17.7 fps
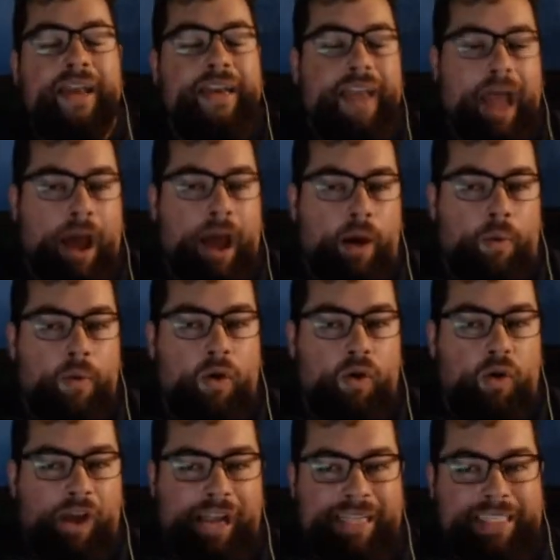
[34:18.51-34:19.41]
Now,
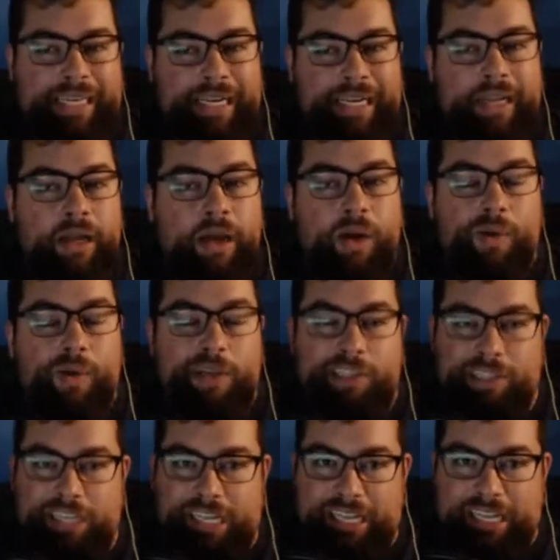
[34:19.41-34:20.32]
granted,
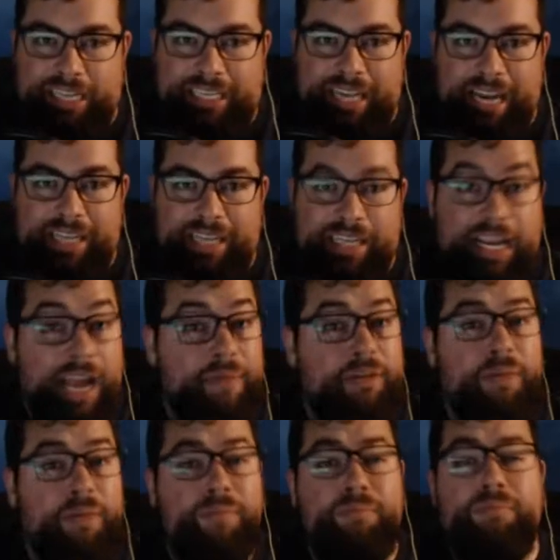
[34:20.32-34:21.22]
what you see these days, the
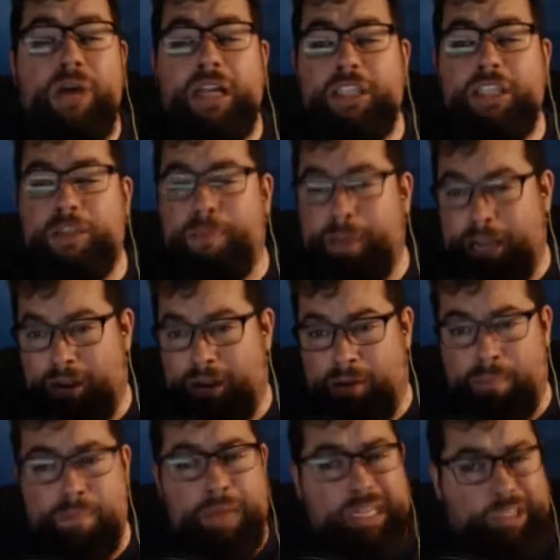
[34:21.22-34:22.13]
games are much
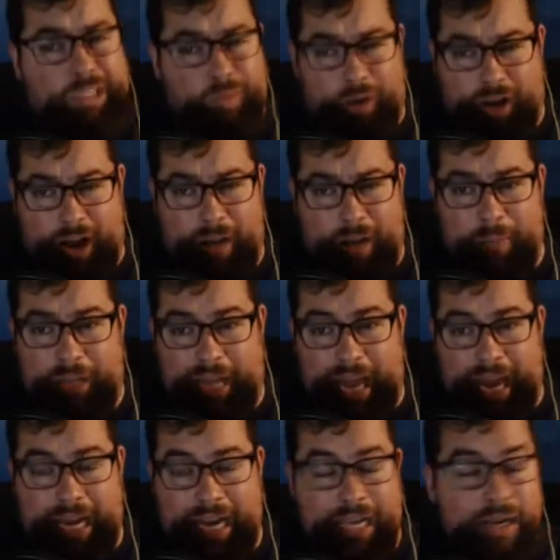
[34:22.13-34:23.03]
bigger, much more
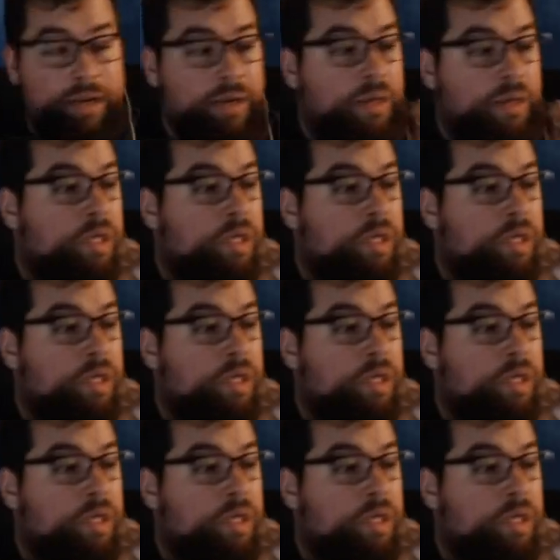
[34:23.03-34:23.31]
complicated.